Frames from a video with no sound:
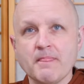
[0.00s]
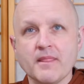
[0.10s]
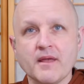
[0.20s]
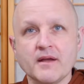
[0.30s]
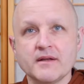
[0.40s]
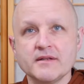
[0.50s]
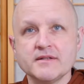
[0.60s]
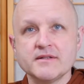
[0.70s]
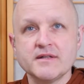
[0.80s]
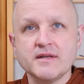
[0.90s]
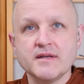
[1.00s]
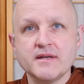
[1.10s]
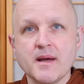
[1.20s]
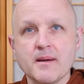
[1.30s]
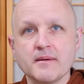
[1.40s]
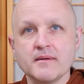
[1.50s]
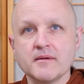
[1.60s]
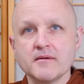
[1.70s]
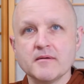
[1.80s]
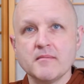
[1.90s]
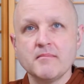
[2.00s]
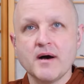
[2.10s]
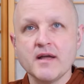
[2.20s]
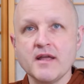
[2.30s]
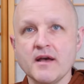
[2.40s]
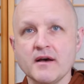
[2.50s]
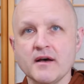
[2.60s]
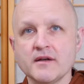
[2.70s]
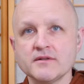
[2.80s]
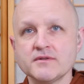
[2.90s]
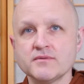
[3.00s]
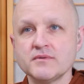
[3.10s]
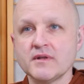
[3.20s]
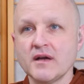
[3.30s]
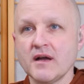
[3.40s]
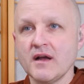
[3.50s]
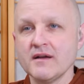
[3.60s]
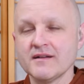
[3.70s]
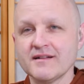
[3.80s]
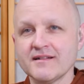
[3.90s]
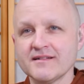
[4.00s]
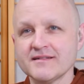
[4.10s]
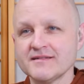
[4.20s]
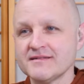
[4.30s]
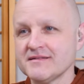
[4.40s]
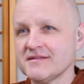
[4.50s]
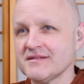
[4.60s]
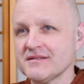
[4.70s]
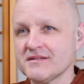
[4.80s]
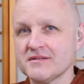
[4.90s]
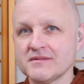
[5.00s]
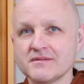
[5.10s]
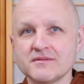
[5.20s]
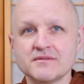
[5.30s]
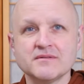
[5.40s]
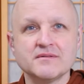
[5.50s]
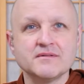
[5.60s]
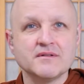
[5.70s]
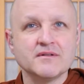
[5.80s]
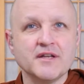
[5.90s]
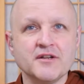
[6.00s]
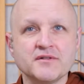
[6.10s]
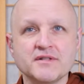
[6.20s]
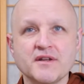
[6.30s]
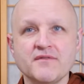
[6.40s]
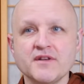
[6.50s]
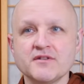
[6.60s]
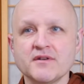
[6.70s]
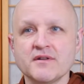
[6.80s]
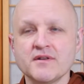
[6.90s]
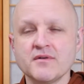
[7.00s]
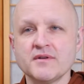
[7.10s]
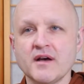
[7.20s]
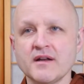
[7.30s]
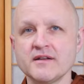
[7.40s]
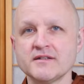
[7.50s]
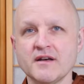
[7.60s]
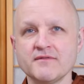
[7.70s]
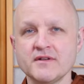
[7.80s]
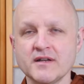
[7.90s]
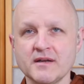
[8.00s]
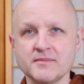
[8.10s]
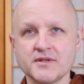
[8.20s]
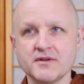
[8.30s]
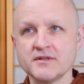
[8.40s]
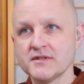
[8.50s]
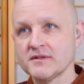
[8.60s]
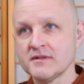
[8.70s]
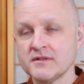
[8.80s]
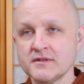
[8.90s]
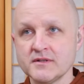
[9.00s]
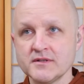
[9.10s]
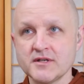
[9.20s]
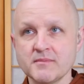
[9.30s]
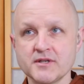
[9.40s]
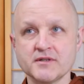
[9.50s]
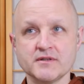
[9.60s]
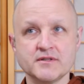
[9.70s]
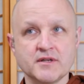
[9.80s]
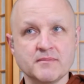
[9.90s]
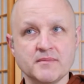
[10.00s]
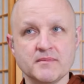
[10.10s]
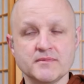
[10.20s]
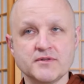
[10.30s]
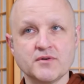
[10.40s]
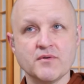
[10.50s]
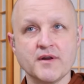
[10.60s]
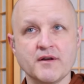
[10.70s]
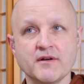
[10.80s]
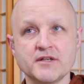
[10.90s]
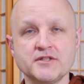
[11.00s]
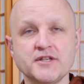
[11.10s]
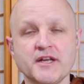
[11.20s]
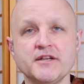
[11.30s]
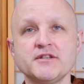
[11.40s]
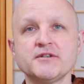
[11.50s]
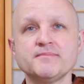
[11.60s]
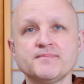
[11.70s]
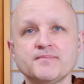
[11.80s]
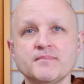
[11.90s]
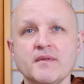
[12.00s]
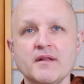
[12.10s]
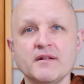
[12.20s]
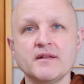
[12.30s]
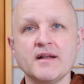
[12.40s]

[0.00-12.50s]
and it's the Bāhiya Sutta. So, interesting feature of the Udana is oftentimes there's some story or exchange that